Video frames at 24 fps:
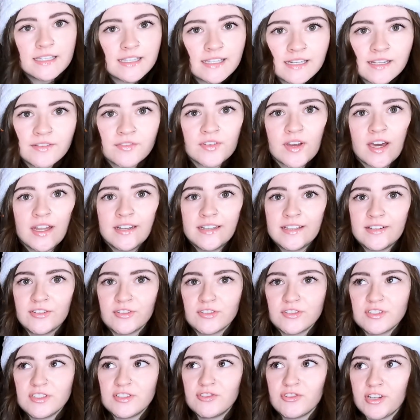And I've got an
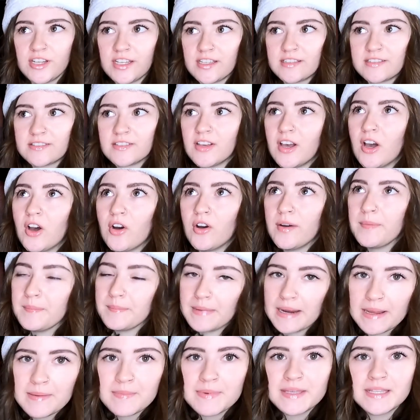energy drink, so I
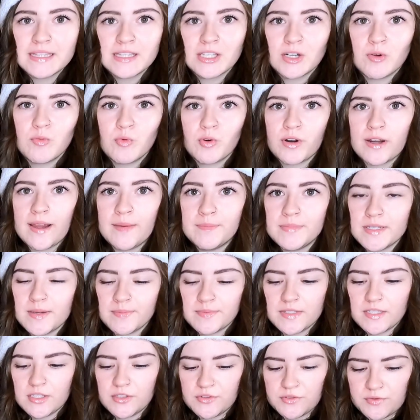might be a little more hyped
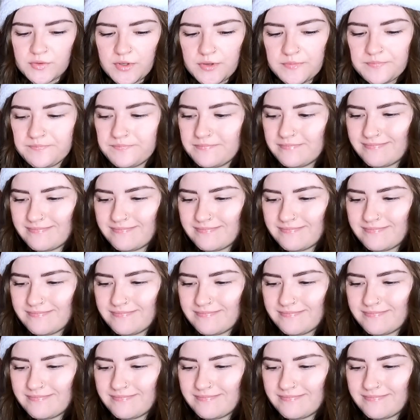up than usual.